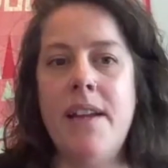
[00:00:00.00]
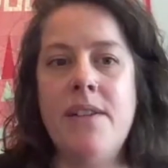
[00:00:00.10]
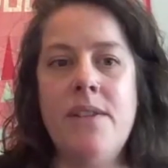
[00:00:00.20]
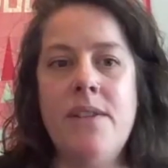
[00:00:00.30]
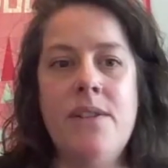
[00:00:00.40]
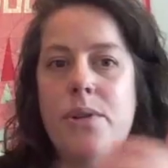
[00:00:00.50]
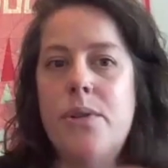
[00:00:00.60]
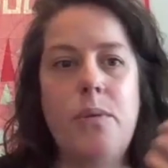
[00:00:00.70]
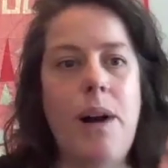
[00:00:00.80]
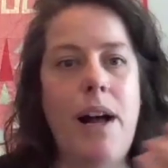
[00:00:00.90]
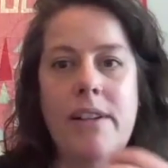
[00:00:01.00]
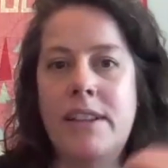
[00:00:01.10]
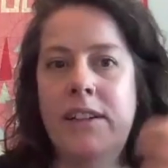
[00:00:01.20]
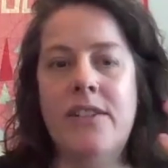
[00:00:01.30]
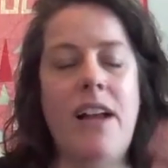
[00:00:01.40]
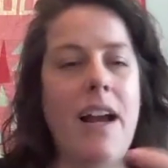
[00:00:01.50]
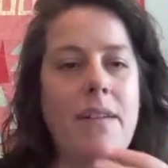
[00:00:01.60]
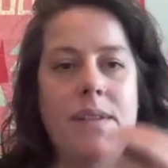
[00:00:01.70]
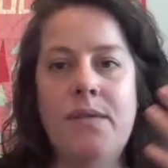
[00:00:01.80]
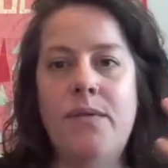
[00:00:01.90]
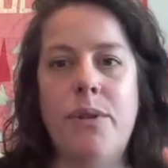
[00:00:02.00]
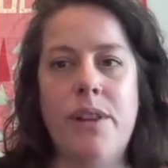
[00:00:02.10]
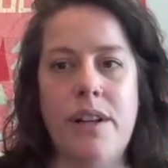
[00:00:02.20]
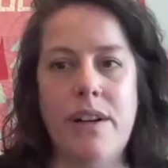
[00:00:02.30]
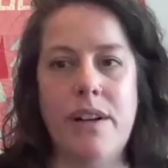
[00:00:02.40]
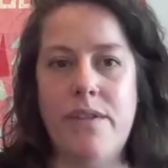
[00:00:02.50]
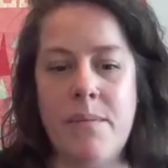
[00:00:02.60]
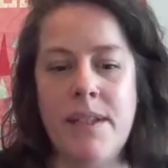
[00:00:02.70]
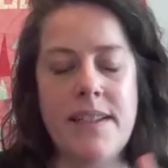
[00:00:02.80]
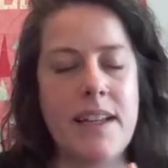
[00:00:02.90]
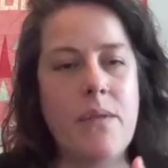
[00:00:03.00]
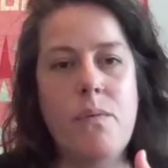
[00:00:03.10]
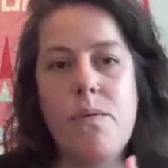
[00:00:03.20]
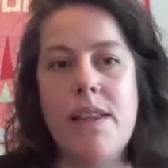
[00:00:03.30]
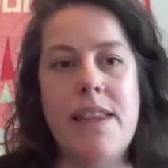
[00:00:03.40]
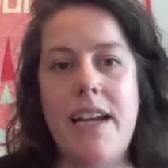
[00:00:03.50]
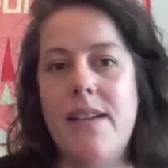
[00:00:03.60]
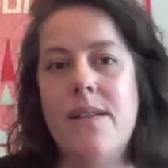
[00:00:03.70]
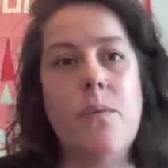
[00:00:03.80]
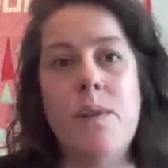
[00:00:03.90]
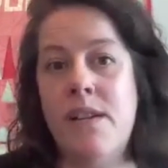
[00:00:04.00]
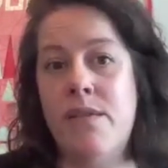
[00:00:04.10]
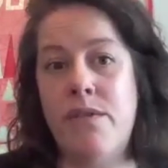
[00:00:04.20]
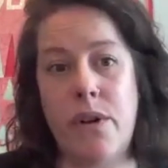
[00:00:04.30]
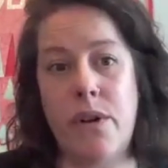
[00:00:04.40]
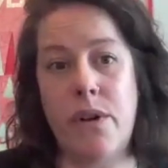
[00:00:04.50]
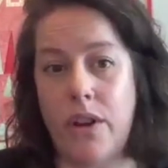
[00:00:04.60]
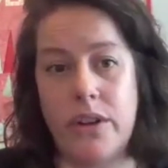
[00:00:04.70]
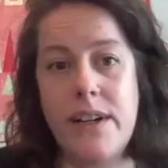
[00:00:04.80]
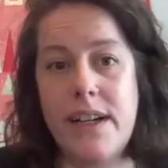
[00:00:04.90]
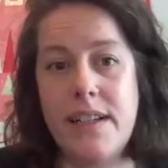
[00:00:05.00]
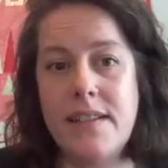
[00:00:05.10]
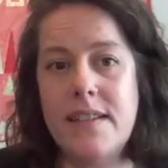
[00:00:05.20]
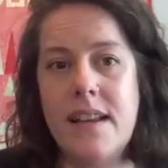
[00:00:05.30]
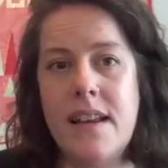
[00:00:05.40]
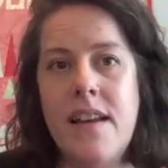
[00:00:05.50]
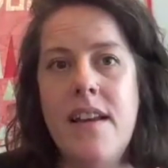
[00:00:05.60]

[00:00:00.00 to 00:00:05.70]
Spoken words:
and do well in their lives and for their families, like that is a win for all of us.